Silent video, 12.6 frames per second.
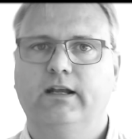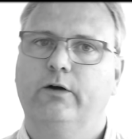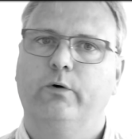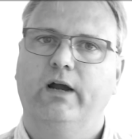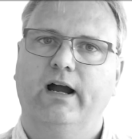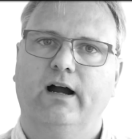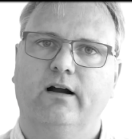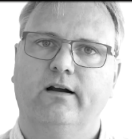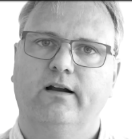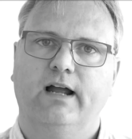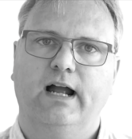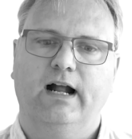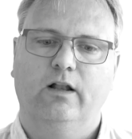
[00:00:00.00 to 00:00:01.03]
here we are,
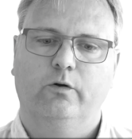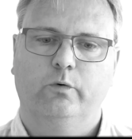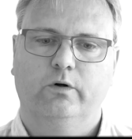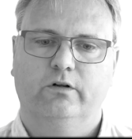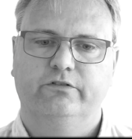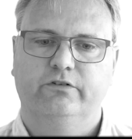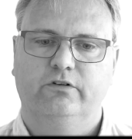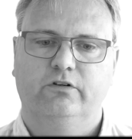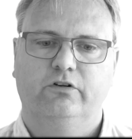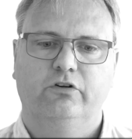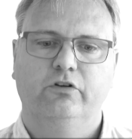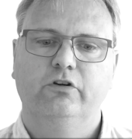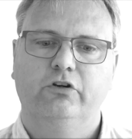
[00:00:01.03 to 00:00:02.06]
hello world,
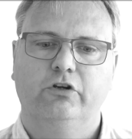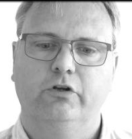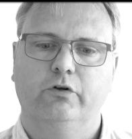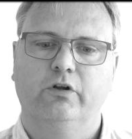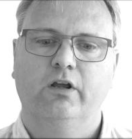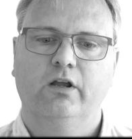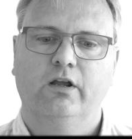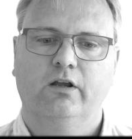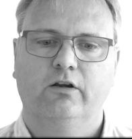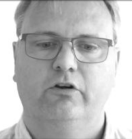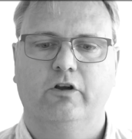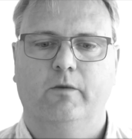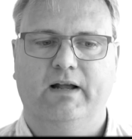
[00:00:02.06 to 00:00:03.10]
cute
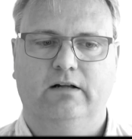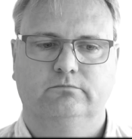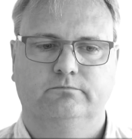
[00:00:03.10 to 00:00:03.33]
QML.